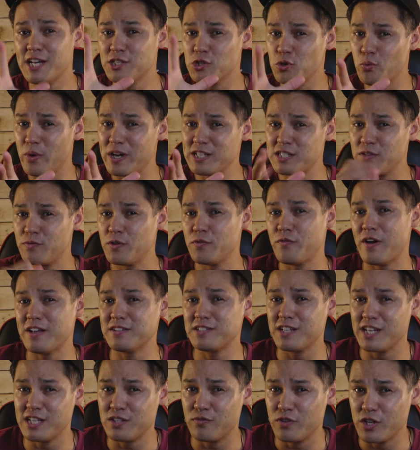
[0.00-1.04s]
As always, if you found
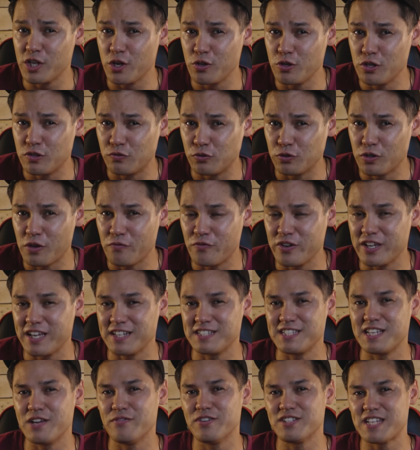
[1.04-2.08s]
today's video useful, don't forget
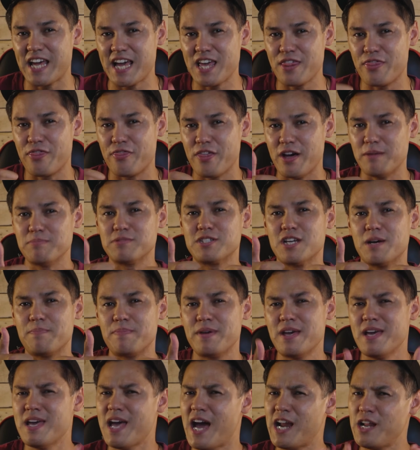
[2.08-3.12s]
to give us a thumbs
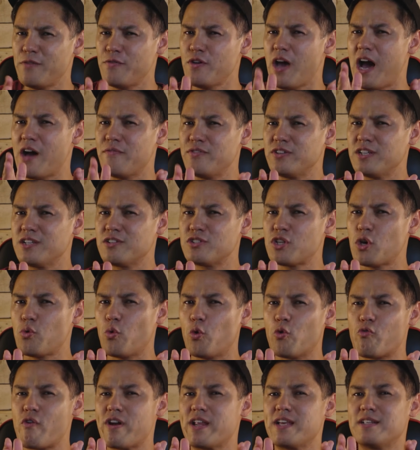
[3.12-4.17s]
up. And if you haven't done so
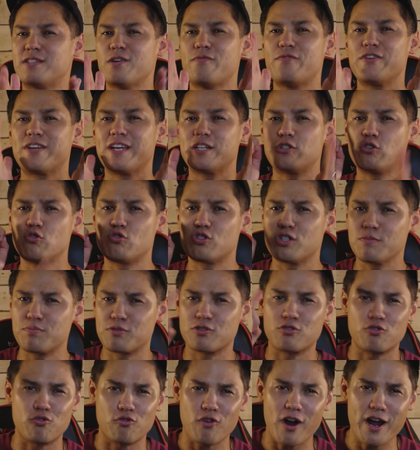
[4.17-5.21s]
already, don't forget to
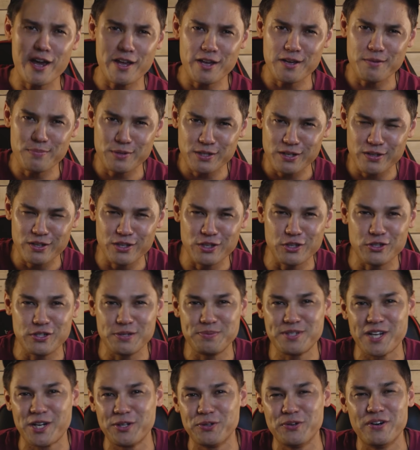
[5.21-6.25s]
subscribe to the
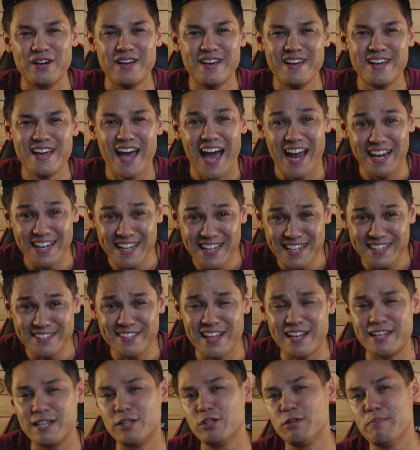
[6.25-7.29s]
YouTube channel and hit
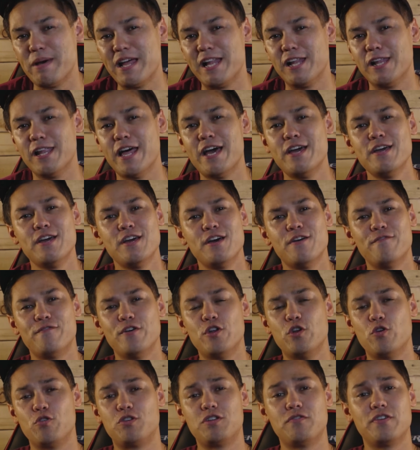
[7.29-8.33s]
that little bell for
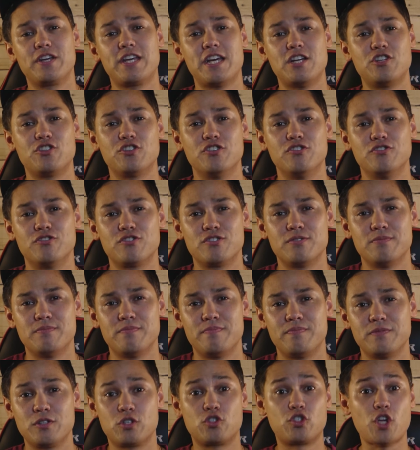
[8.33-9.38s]
notifications.
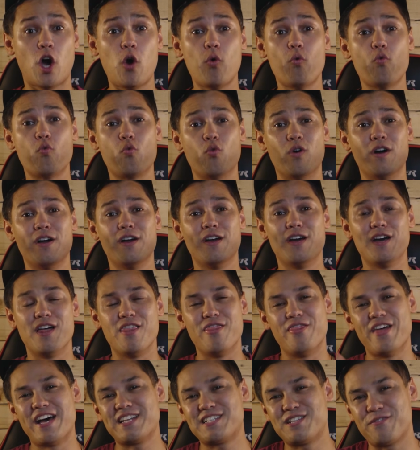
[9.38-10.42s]
So
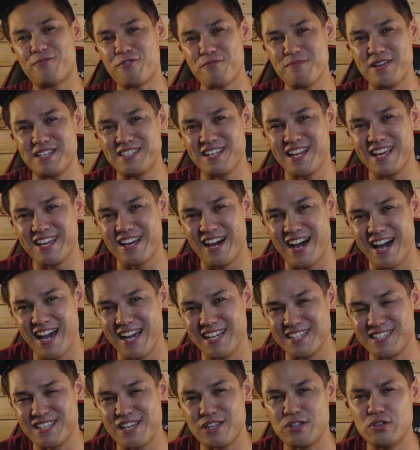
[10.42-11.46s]
that's it from me today,
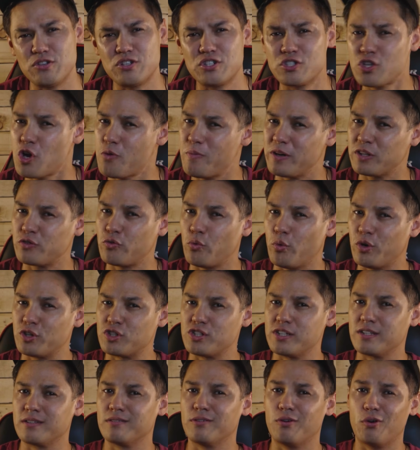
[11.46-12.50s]
guys. Thank you so much for
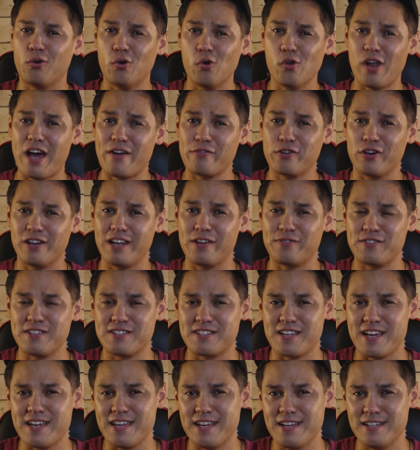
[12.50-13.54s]
watching. All I've got left to
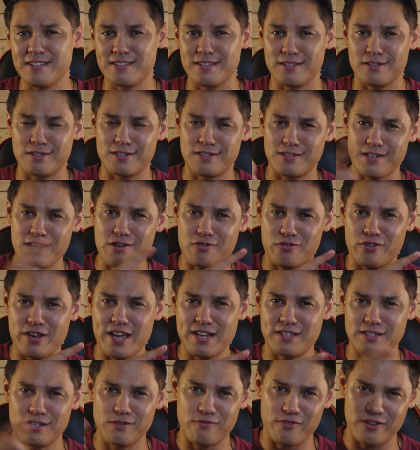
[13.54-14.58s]
say is stay
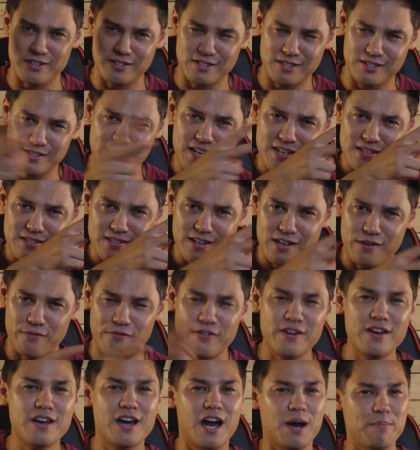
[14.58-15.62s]
creative, stay safe,
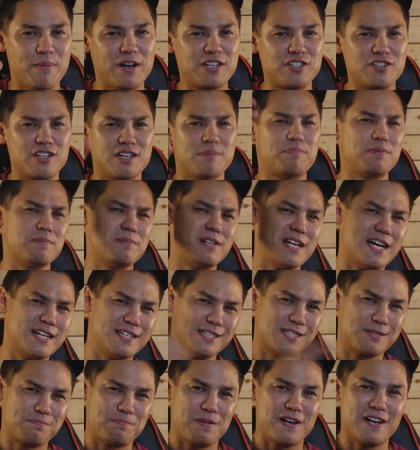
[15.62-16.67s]
imagine, implement, and
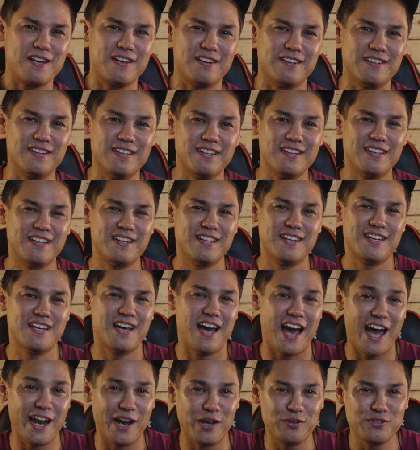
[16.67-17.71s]
inspire.
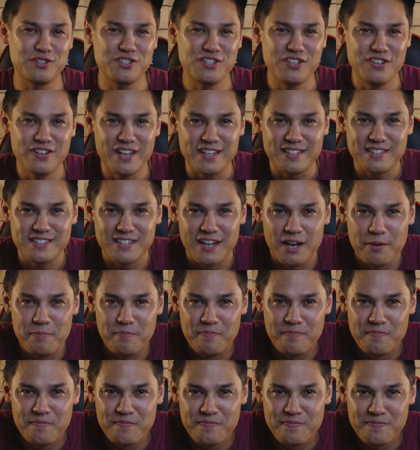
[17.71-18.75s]
And I'll see you next time
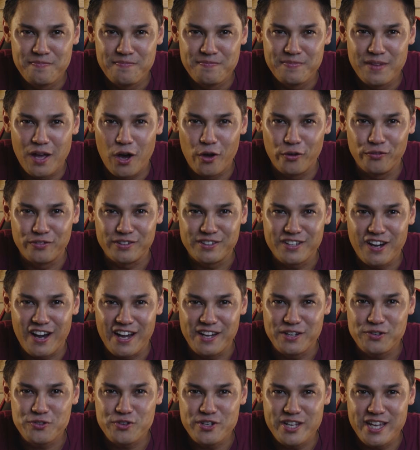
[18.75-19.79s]
on
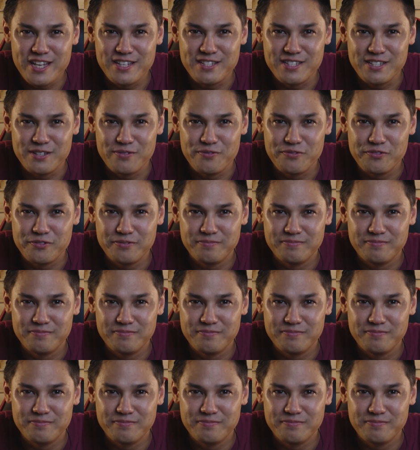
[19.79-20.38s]
KaiCreative.